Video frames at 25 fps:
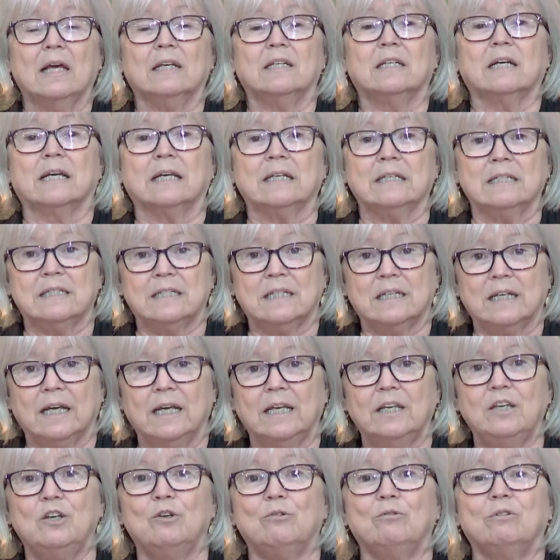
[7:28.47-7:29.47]
to
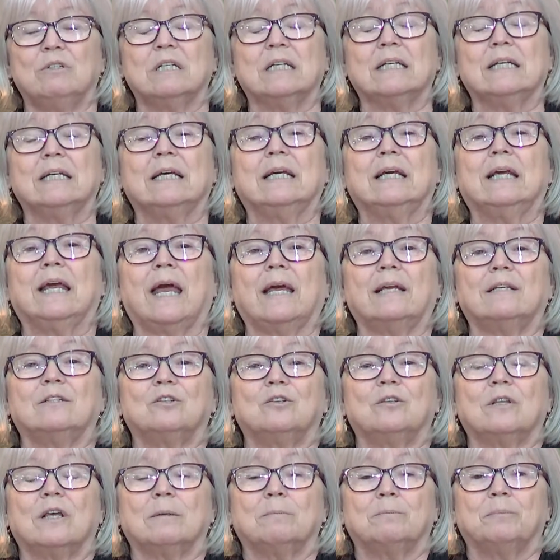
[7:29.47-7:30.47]
continue to get
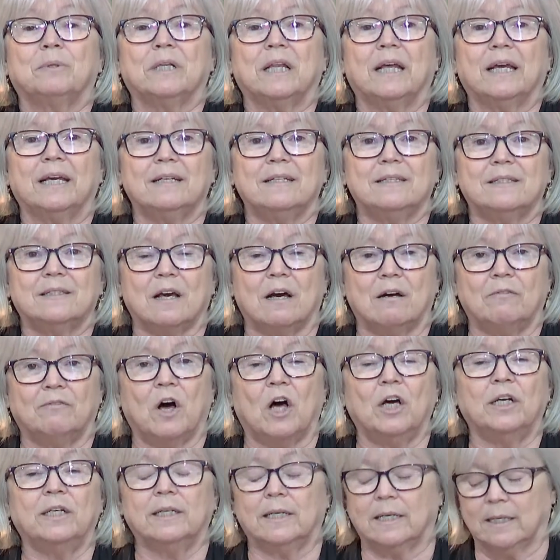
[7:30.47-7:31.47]
to that place of
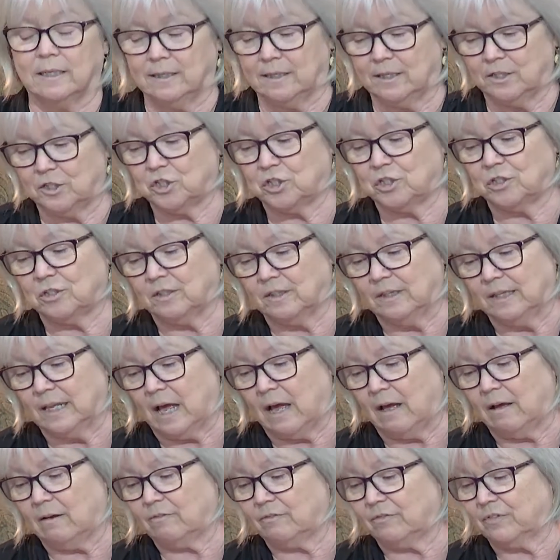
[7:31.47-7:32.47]
unconditional
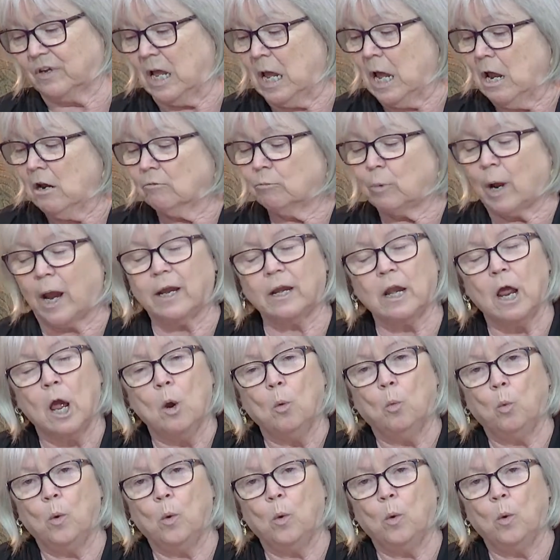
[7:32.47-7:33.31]
love, right?